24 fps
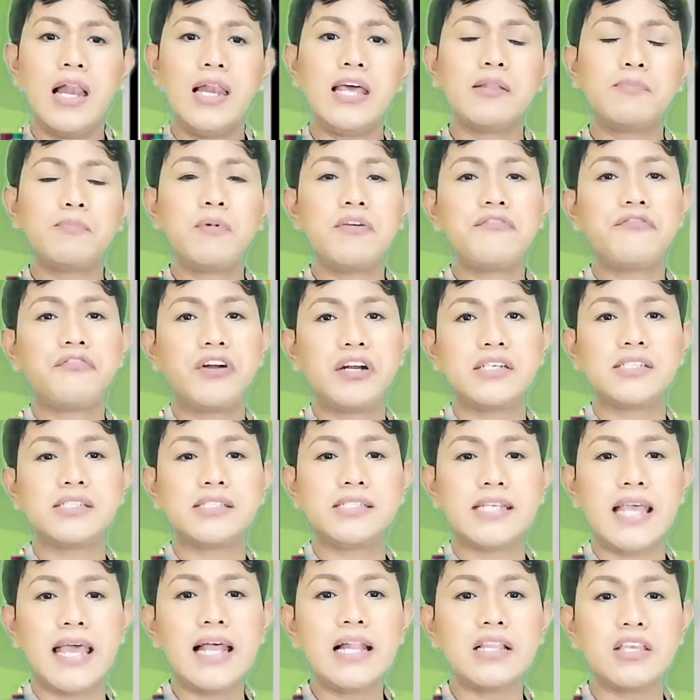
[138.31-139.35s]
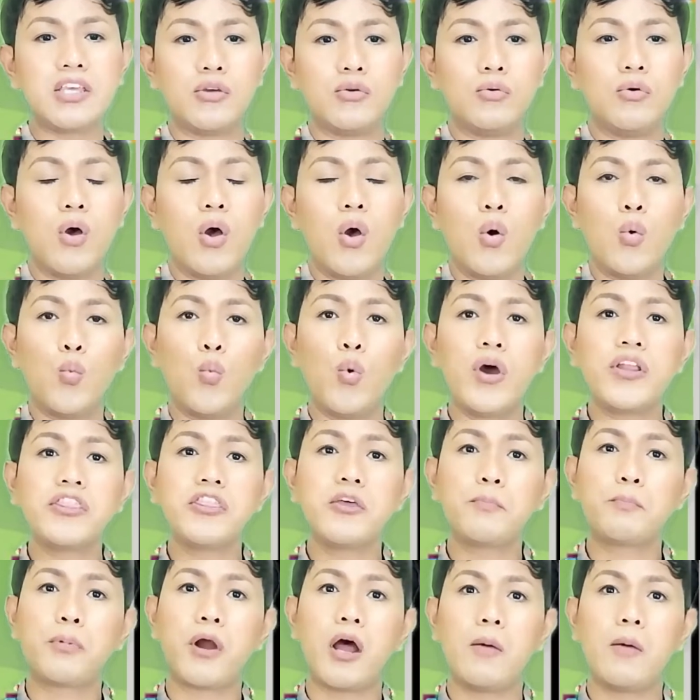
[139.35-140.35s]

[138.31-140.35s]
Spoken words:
let me first tell you what the